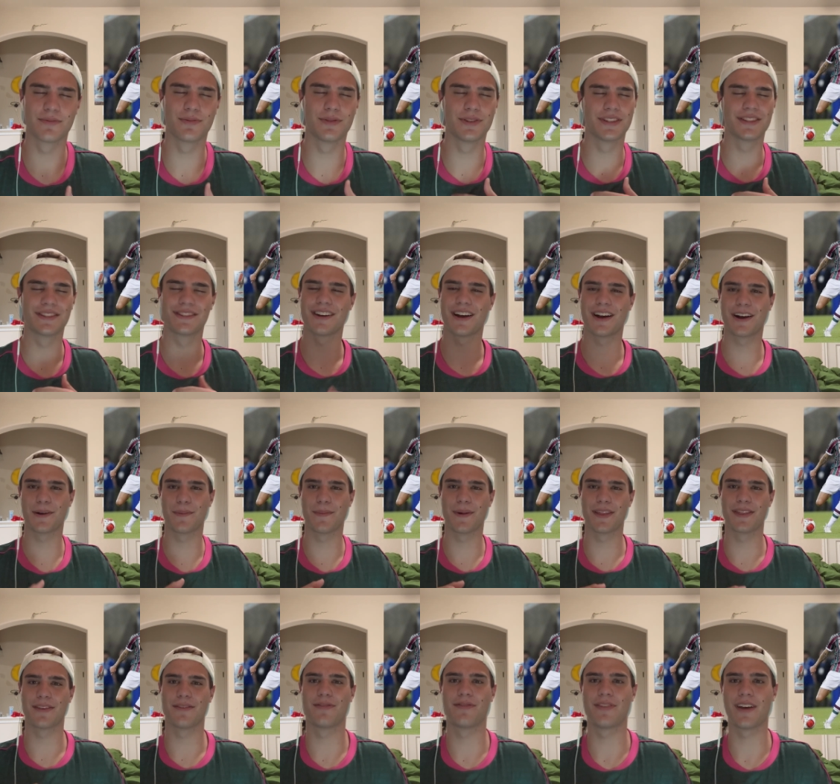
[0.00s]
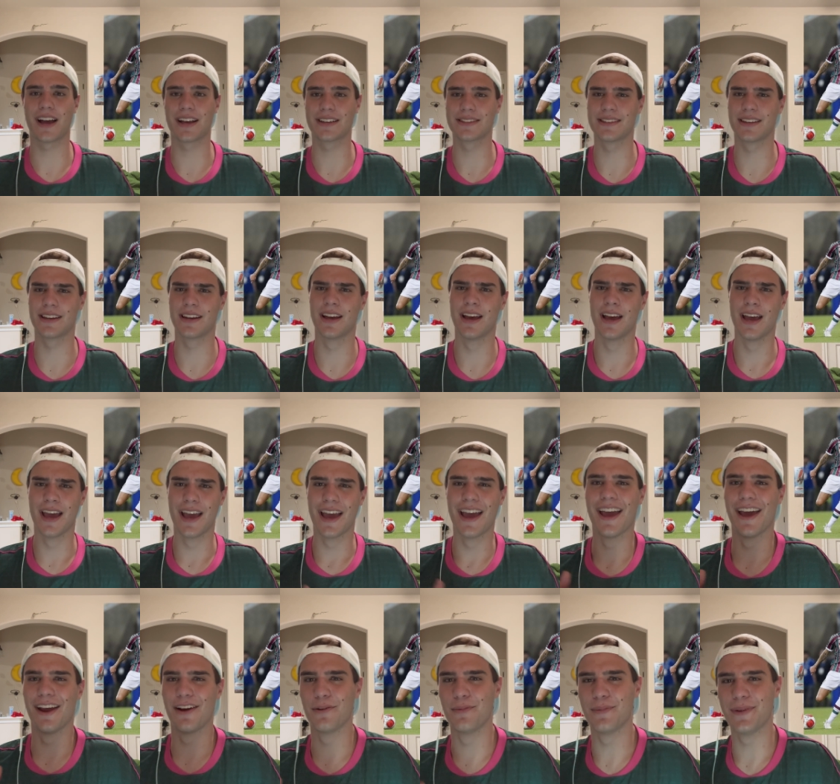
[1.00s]
We'll just talk about the facts and
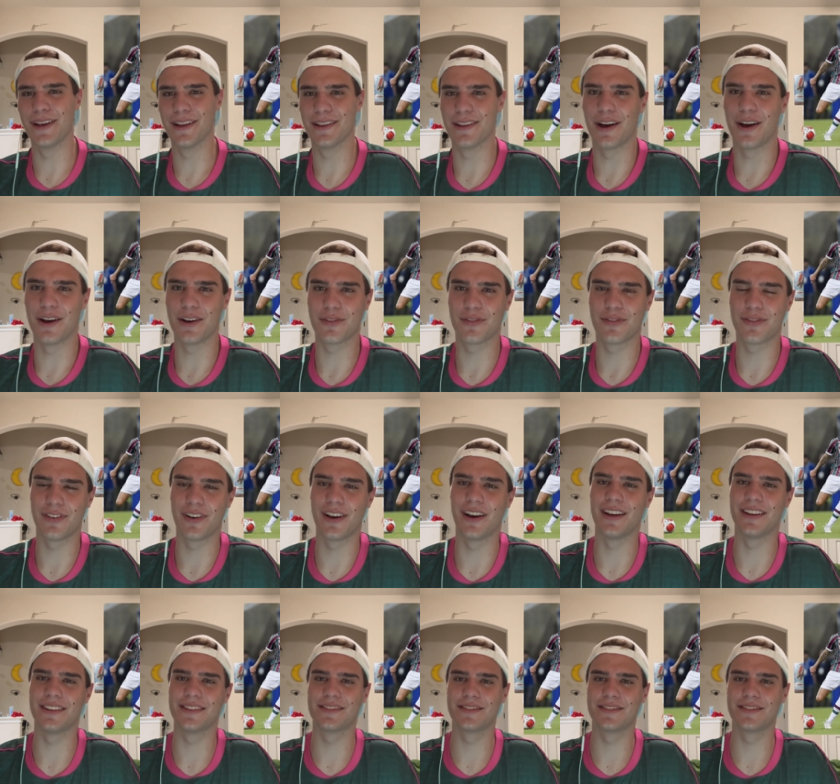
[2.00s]
it'll be a lot of fun.